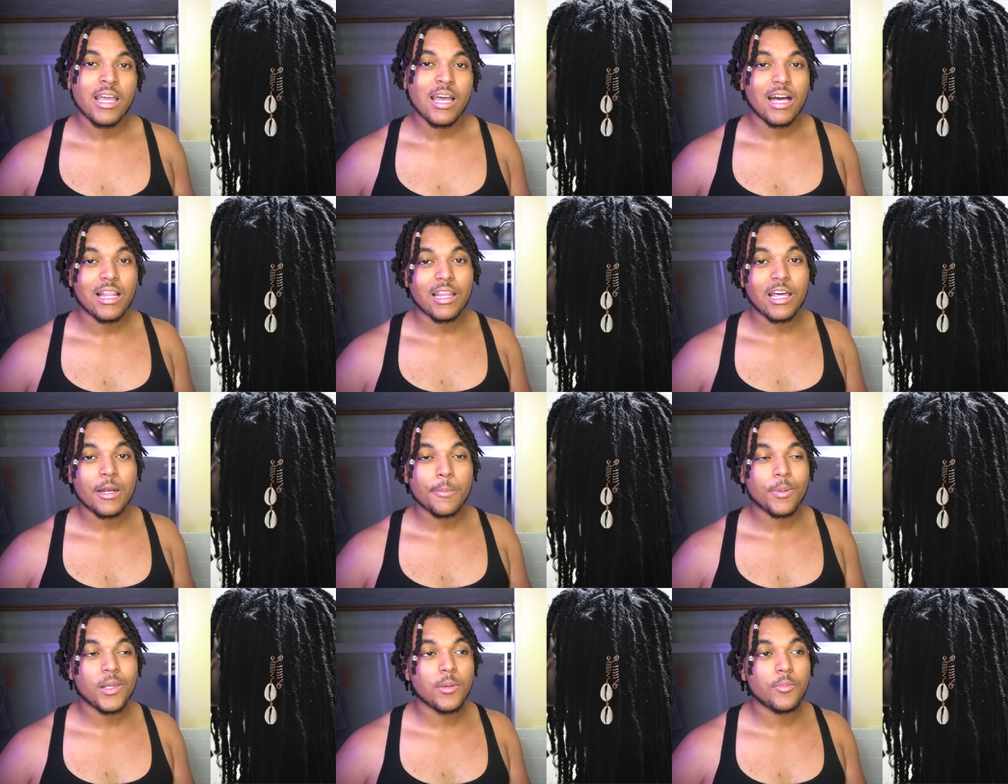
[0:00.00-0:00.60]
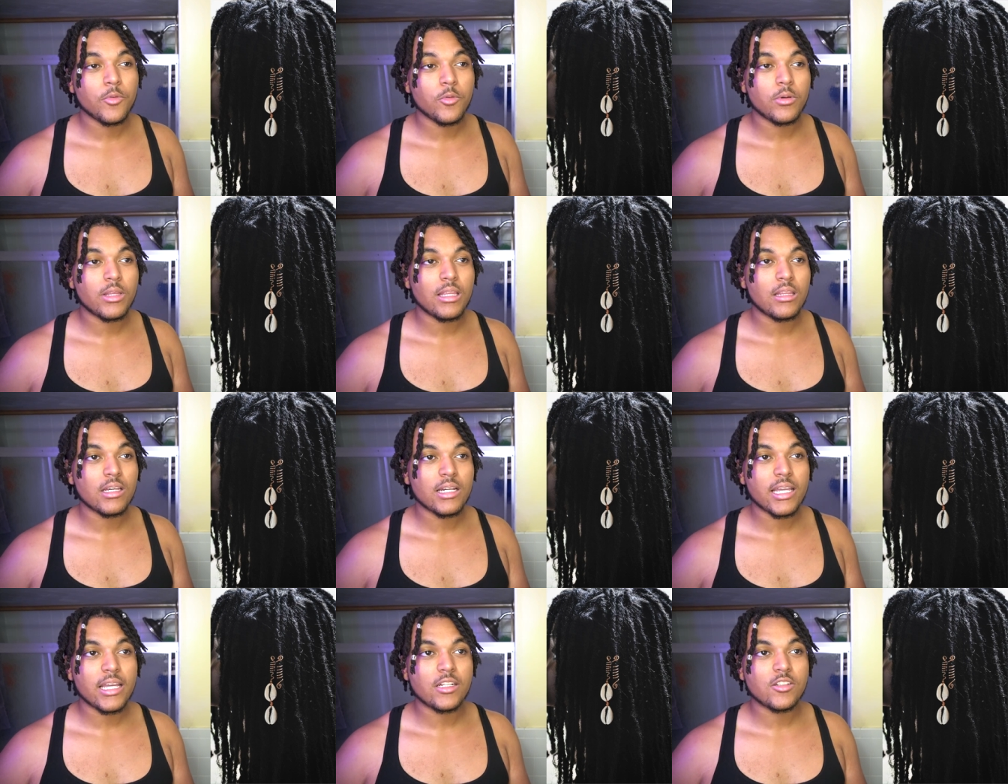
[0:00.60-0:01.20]
A lot of people when they
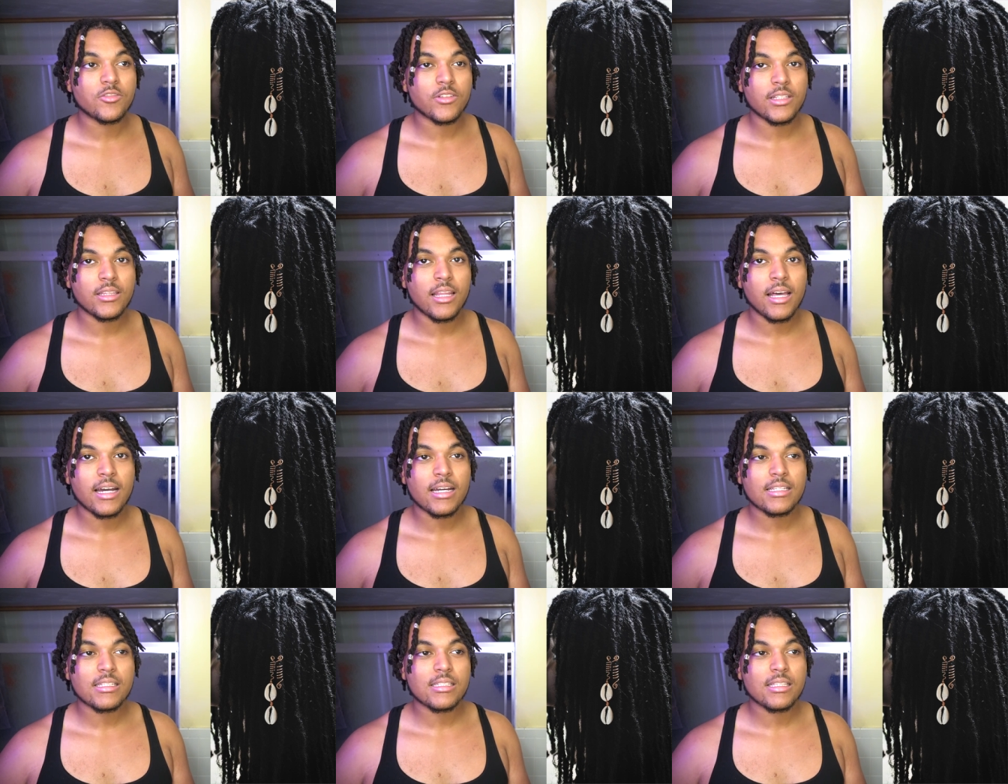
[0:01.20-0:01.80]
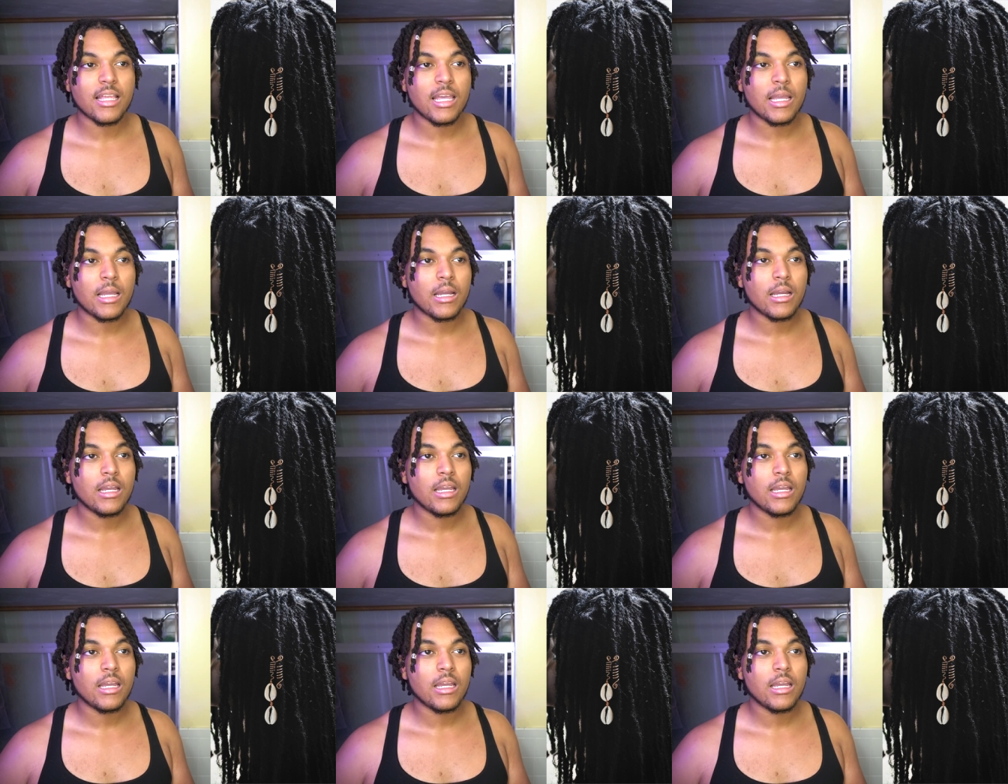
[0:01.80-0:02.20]
look at dreadlocks, like